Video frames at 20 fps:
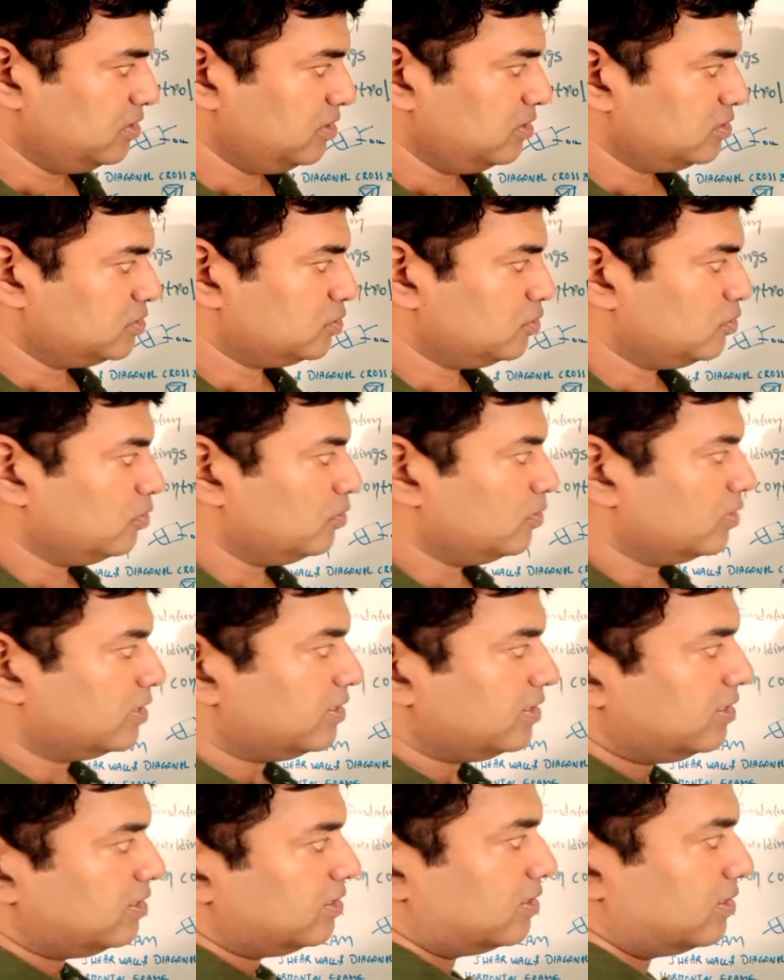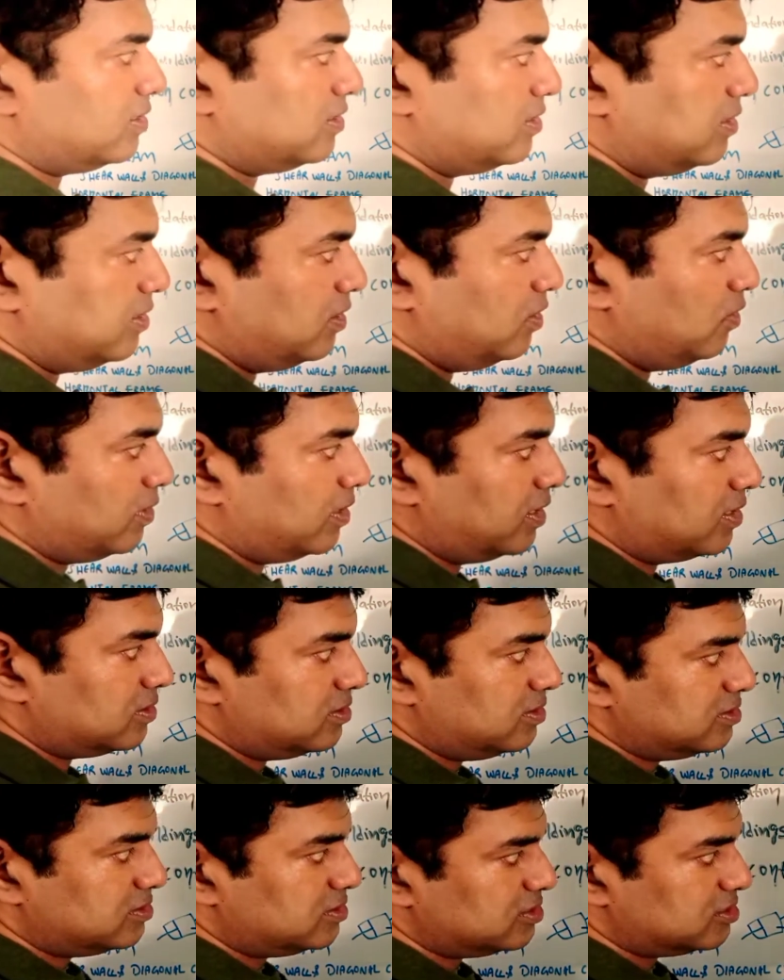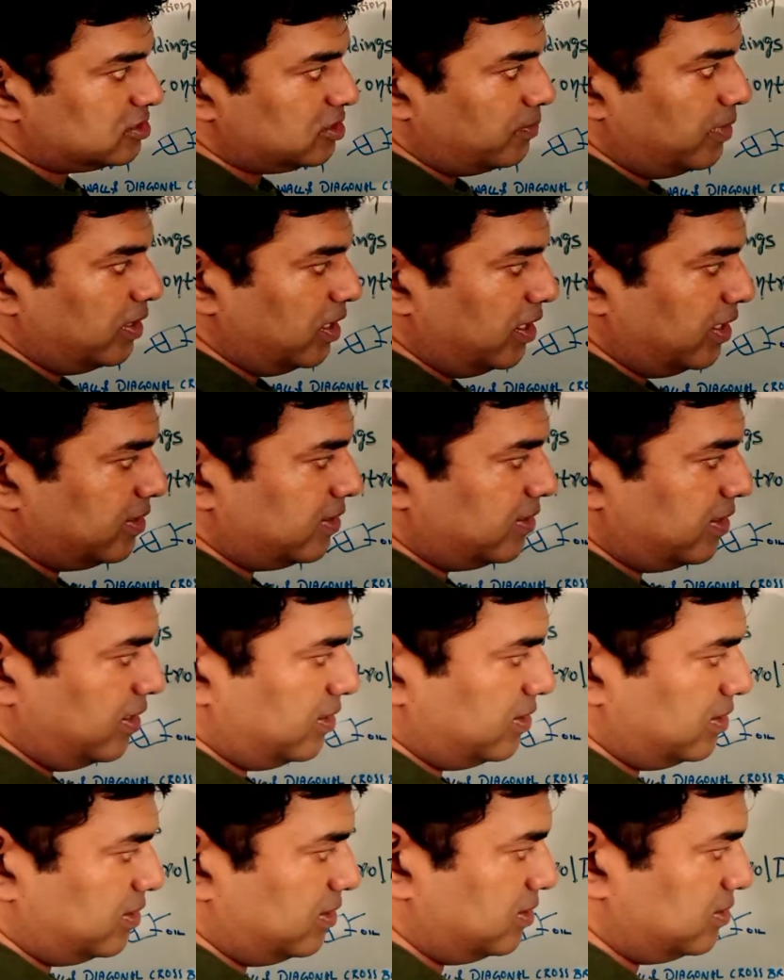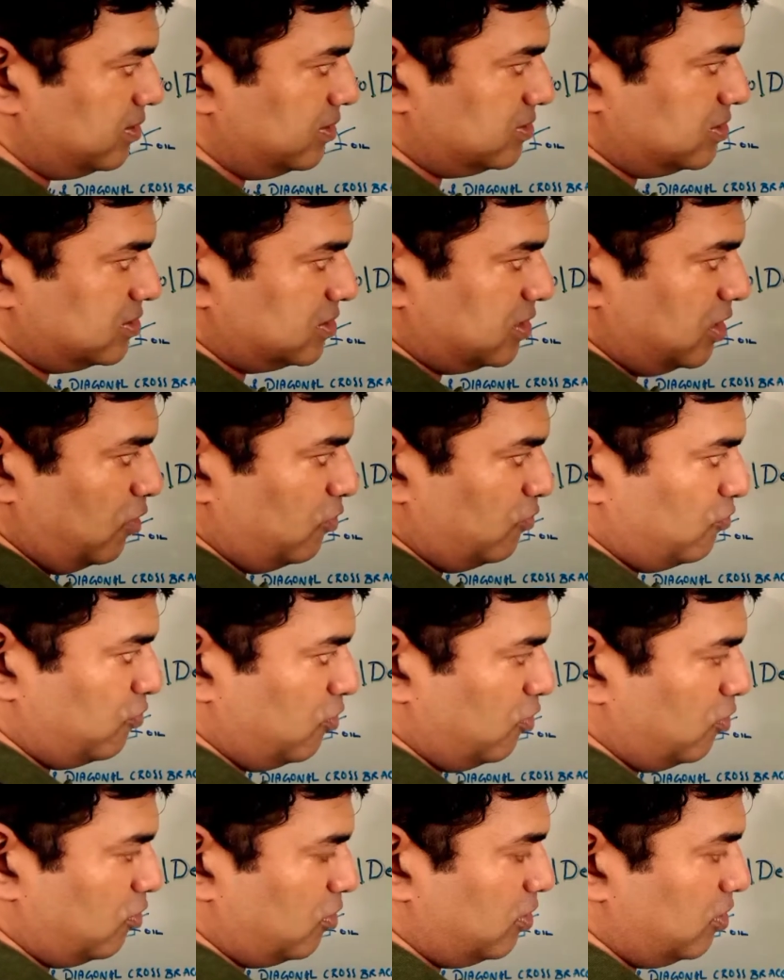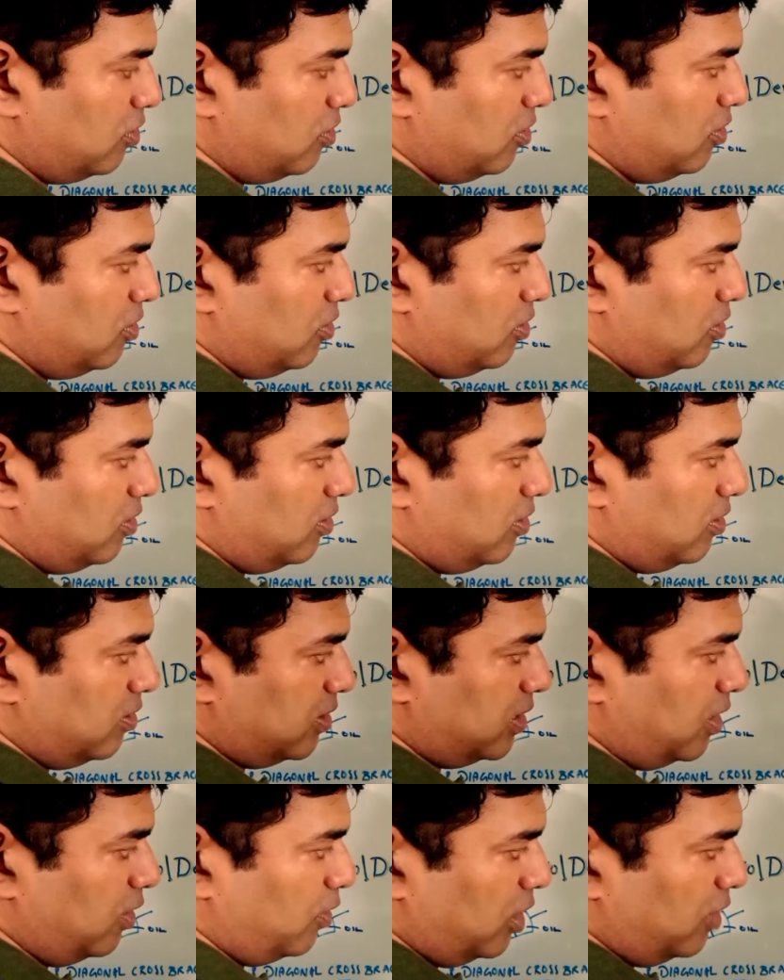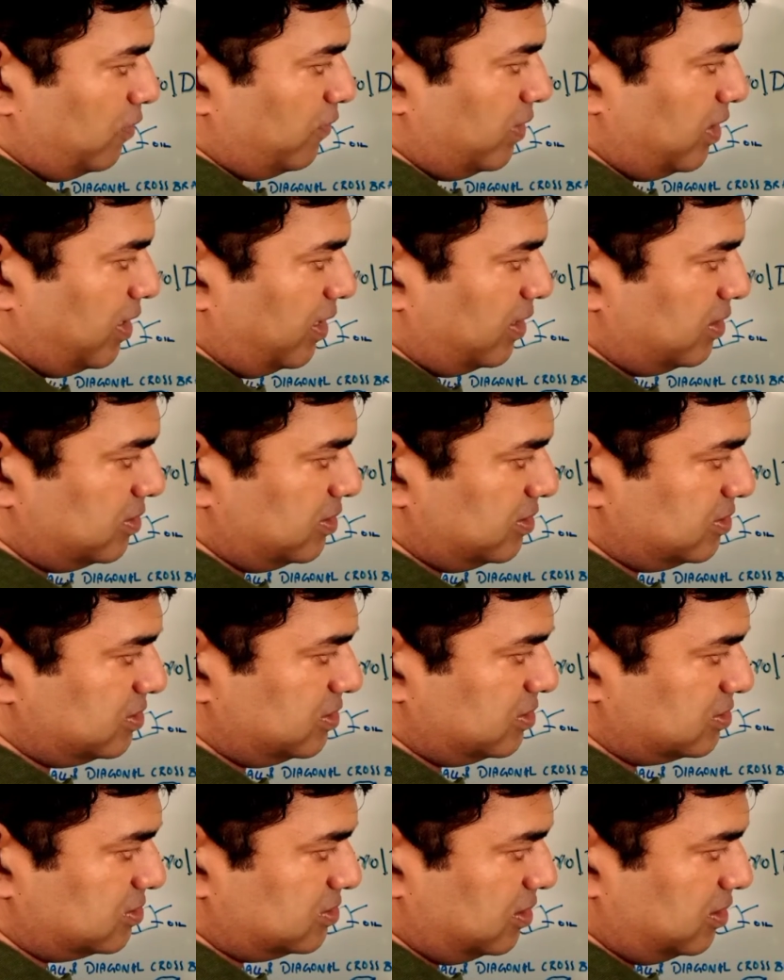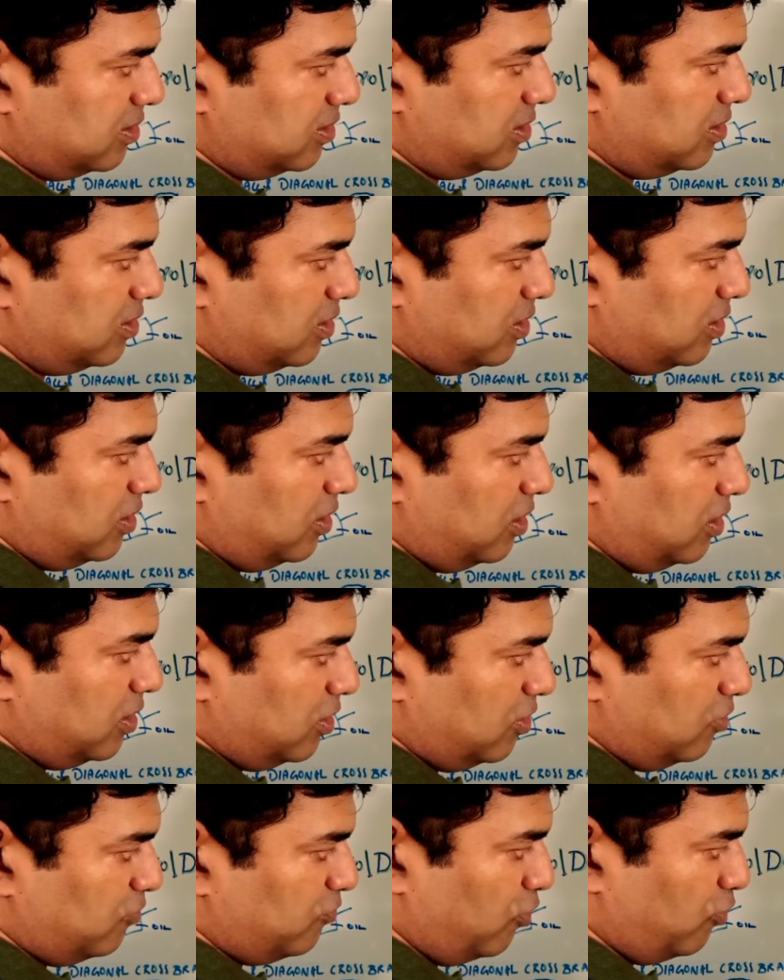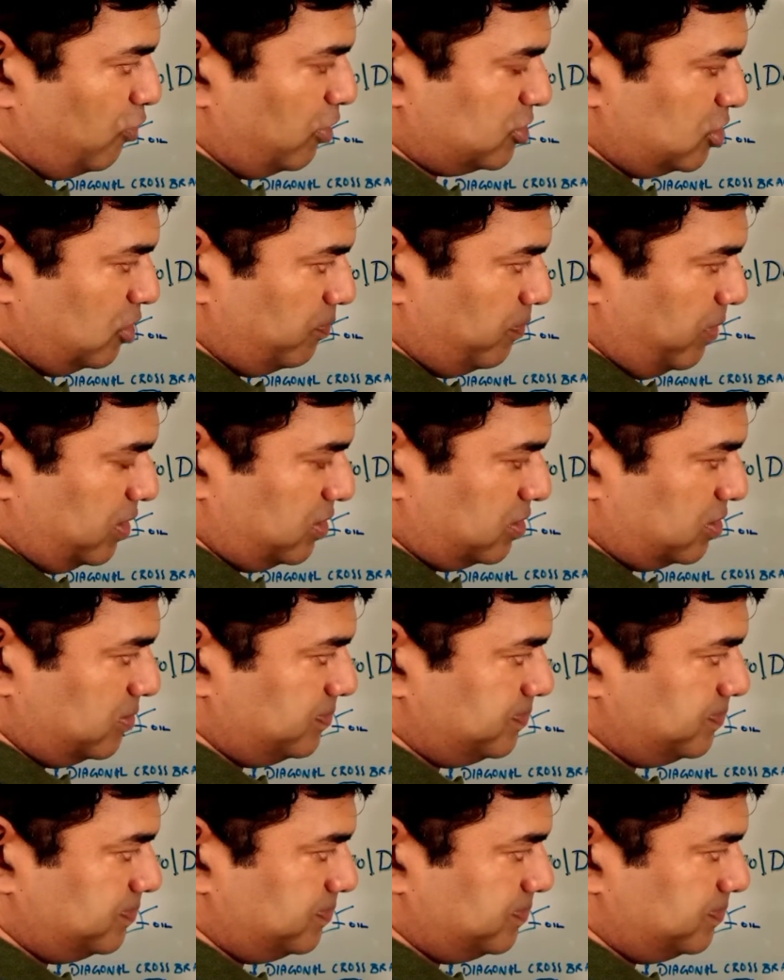So here, look at, this is the building and this is ground floor, ground level, and this is the foundation part.